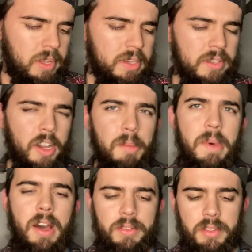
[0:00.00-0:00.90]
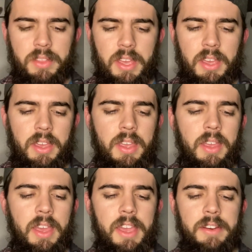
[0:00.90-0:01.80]
let's talk about the
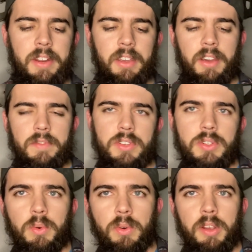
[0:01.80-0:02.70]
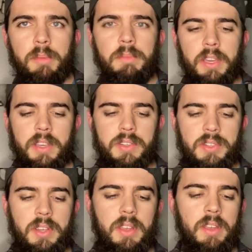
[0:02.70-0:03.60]
ending of the story,
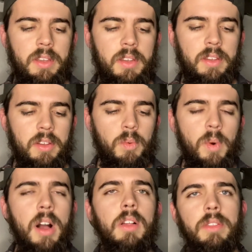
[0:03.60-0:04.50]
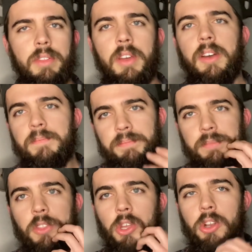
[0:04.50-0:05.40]
because while the
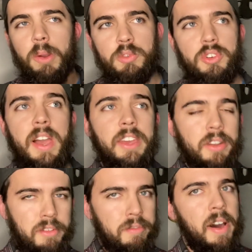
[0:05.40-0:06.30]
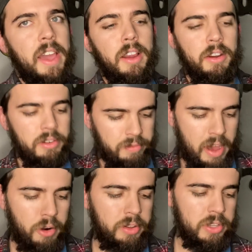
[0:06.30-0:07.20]
grim trying at the fire,
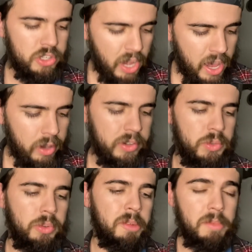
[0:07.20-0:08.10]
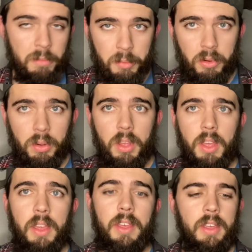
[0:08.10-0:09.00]
devouring the child is really memorable,
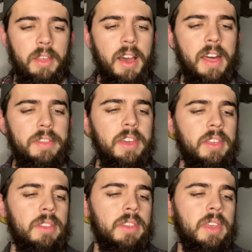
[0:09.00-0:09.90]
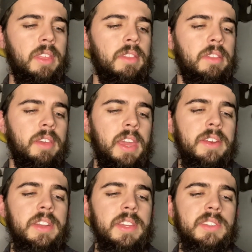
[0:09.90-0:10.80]
I think that the
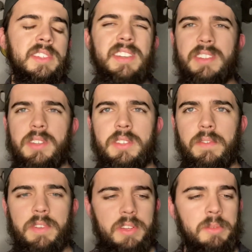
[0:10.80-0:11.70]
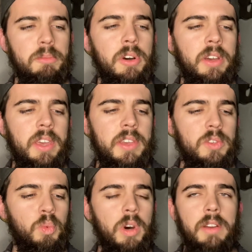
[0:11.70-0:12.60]
ending sentence of this book is
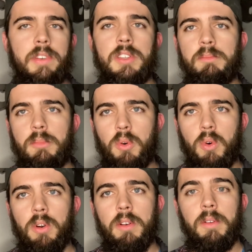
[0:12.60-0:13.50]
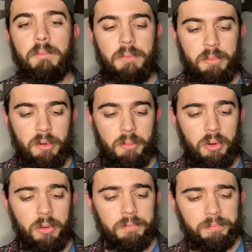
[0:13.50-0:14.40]
one of his more memorable